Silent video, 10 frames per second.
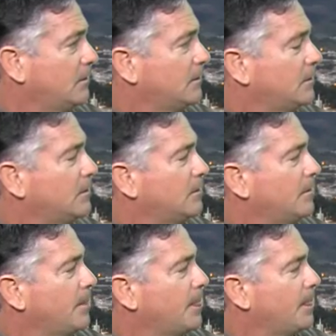
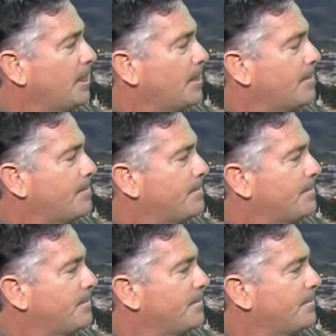
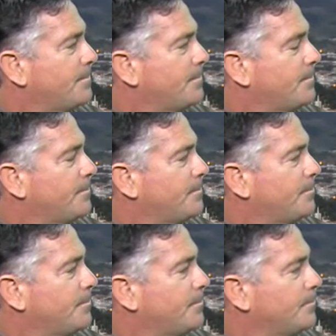
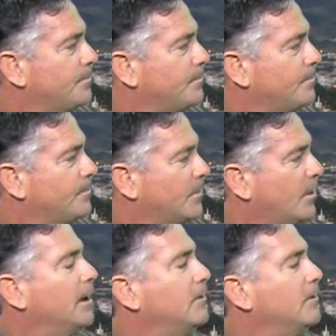The person shown says nothing.